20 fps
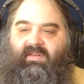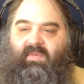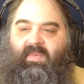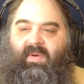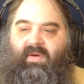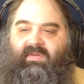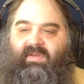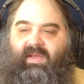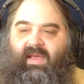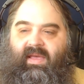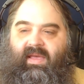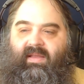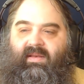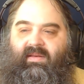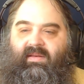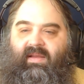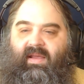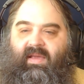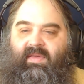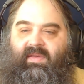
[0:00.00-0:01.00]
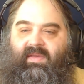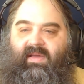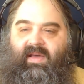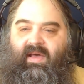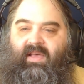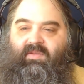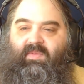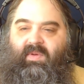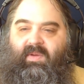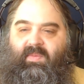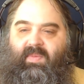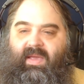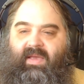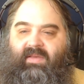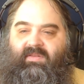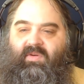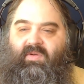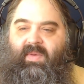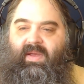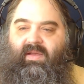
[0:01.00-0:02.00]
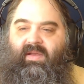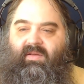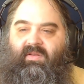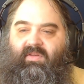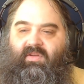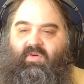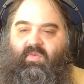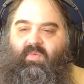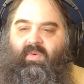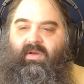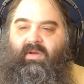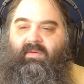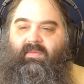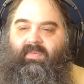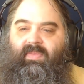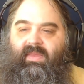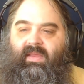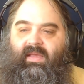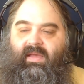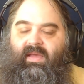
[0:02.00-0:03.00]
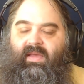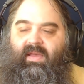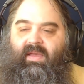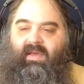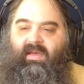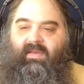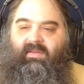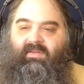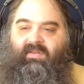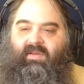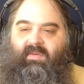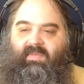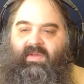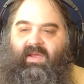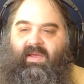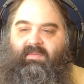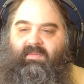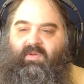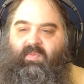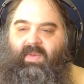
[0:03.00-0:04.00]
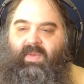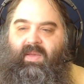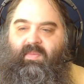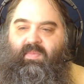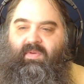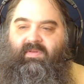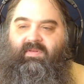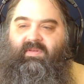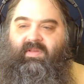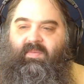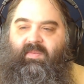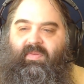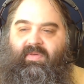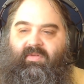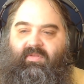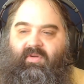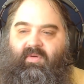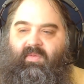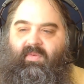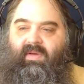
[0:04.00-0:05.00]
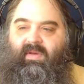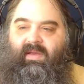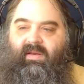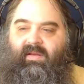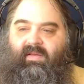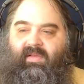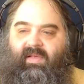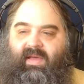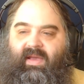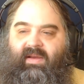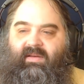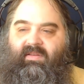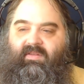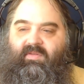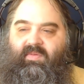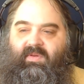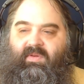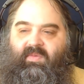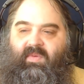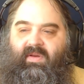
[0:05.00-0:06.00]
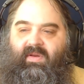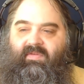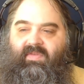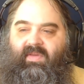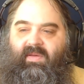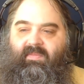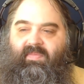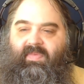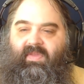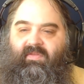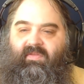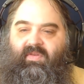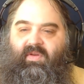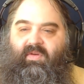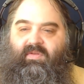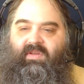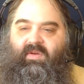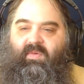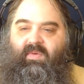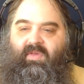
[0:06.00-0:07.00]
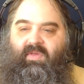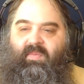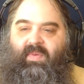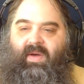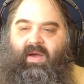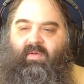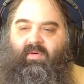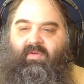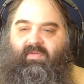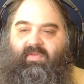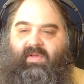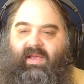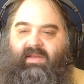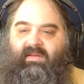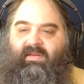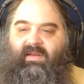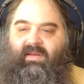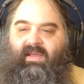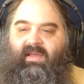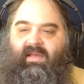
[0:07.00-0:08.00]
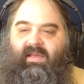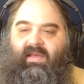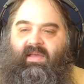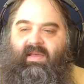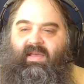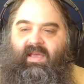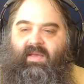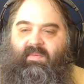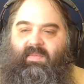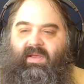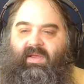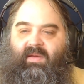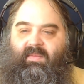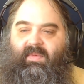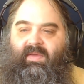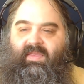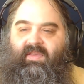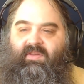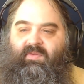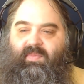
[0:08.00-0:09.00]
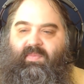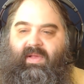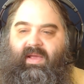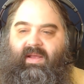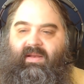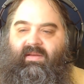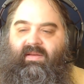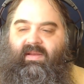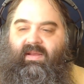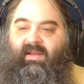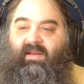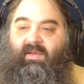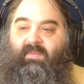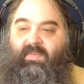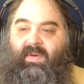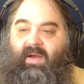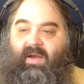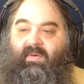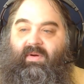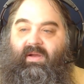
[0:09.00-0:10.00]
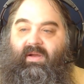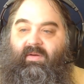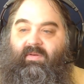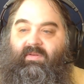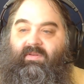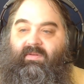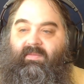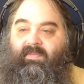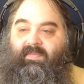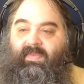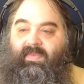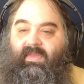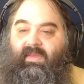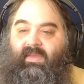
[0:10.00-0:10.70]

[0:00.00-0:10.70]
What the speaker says: is about to end and the cosmic beings are making a new one, sometimes people slip through, and Galactus was one of them, fusing with a powerful entity and becoming this planet-eating powerhouse.